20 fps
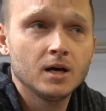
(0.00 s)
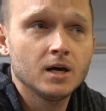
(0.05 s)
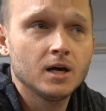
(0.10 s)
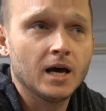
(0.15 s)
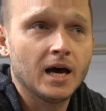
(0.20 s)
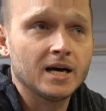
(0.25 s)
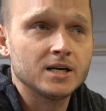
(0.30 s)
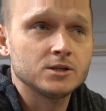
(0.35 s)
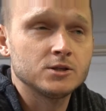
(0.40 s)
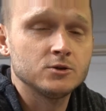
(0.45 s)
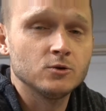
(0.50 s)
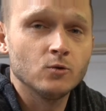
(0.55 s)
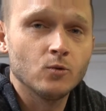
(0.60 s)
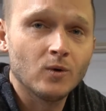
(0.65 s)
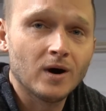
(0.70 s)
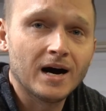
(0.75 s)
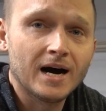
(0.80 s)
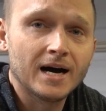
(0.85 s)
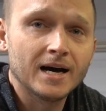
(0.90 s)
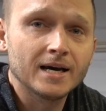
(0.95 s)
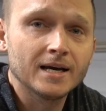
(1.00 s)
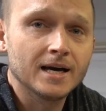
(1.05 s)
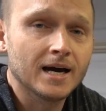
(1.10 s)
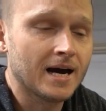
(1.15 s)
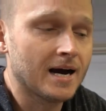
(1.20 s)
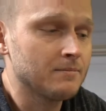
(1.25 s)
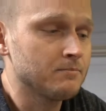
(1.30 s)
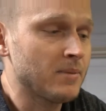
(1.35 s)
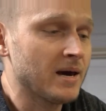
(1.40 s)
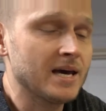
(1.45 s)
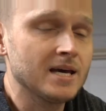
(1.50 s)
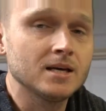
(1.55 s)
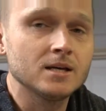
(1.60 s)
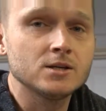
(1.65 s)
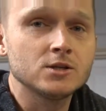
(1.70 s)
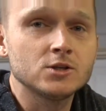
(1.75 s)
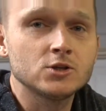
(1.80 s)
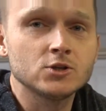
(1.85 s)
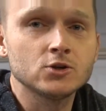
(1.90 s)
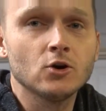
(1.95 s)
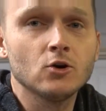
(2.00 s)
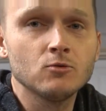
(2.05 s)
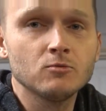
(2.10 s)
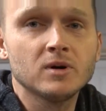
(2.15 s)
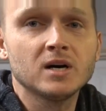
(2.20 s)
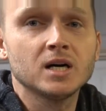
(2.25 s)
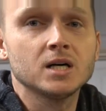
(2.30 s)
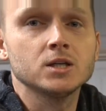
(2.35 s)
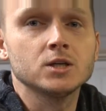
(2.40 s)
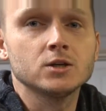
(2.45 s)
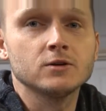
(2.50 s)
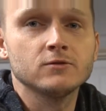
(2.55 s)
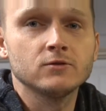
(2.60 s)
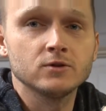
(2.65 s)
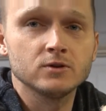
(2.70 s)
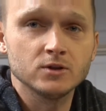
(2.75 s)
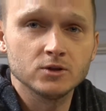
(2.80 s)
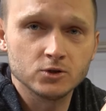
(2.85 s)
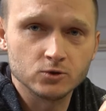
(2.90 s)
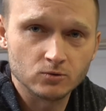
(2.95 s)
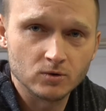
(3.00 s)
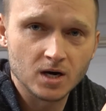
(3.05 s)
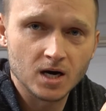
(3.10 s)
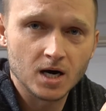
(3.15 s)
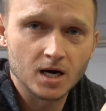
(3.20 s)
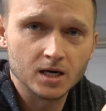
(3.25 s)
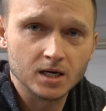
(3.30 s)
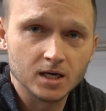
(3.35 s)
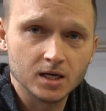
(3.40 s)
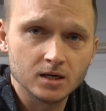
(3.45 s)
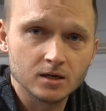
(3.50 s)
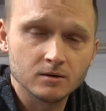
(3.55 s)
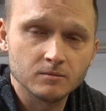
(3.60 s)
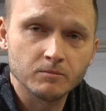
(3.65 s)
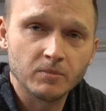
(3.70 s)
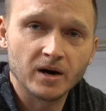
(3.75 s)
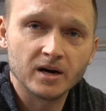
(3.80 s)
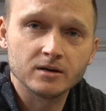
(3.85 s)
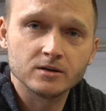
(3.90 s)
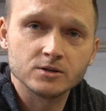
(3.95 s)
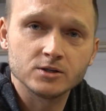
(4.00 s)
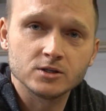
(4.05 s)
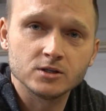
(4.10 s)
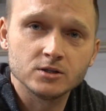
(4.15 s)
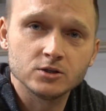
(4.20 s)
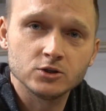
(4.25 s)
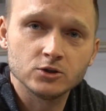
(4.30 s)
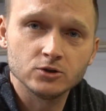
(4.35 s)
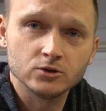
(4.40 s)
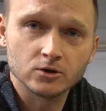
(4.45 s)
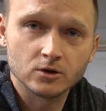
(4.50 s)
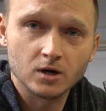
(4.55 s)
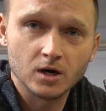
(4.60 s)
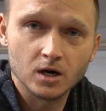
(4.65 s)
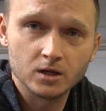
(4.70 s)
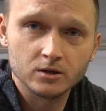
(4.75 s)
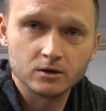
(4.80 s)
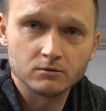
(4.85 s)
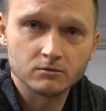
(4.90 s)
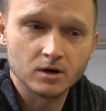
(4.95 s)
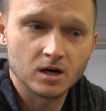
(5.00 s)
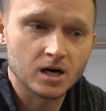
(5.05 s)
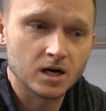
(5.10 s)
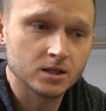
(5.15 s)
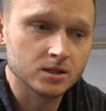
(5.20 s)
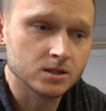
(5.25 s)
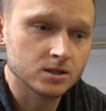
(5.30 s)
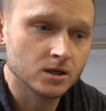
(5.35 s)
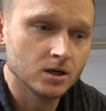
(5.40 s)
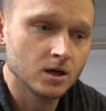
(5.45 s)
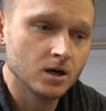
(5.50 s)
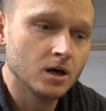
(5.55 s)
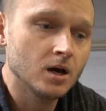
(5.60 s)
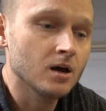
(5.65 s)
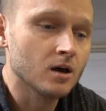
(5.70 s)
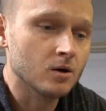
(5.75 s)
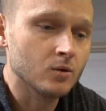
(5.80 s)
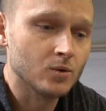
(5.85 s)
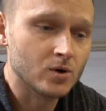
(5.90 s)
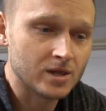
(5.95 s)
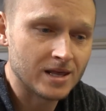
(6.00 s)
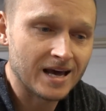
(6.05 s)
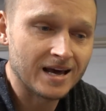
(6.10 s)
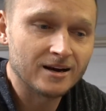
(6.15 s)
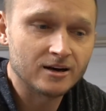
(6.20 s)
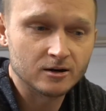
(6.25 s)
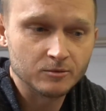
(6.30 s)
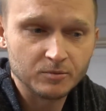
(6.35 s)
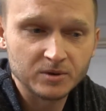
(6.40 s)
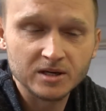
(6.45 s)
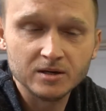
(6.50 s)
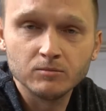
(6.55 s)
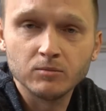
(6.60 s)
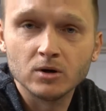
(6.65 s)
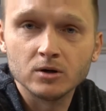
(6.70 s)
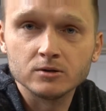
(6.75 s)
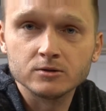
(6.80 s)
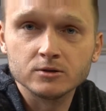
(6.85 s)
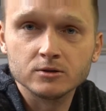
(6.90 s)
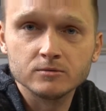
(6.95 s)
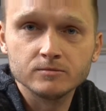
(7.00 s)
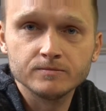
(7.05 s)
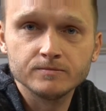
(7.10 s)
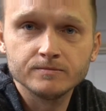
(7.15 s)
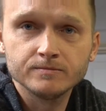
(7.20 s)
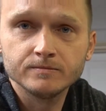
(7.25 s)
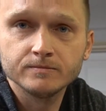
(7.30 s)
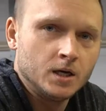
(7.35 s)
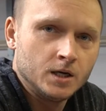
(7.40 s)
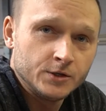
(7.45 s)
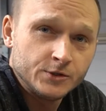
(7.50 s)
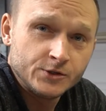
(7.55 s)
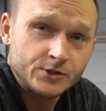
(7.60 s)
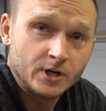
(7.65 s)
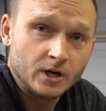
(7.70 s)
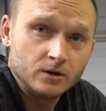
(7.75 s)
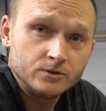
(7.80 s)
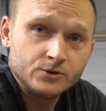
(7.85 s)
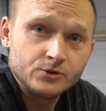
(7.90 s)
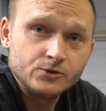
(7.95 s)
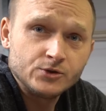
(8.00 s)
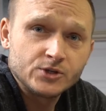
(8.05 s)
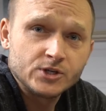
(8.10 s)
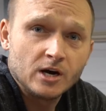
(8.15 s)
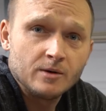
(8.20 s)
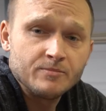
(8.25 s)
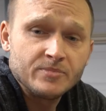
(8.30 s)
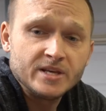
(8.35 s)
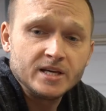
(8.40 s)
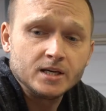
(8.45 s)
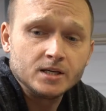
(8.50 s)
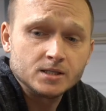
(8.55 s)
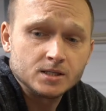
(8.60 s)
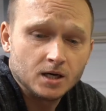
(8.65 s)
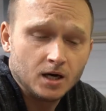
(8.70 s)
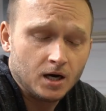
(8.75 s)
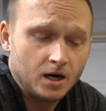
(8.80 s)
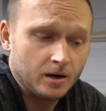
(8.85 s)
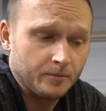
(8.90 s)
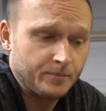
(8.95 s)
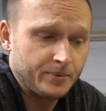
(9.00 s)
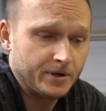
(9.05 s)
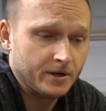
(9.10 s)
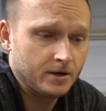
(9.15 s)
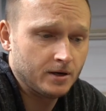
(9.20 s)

as to why I'm paying so much for this rod in comparison to your other rods with ARP bolts. So to sum things up,